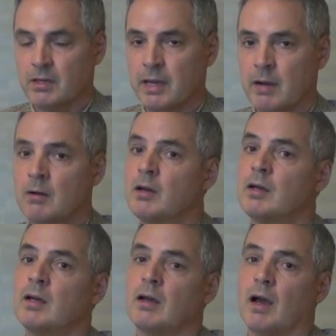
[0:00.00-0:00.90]
Now,
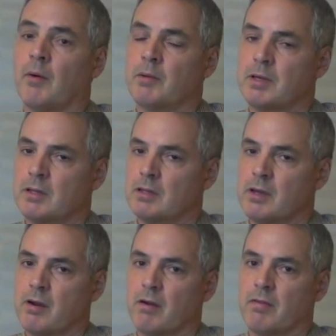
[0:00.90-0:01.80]
I want to be
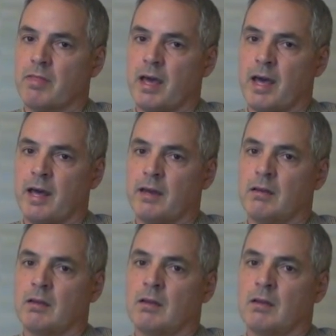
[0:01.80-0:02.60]
clear that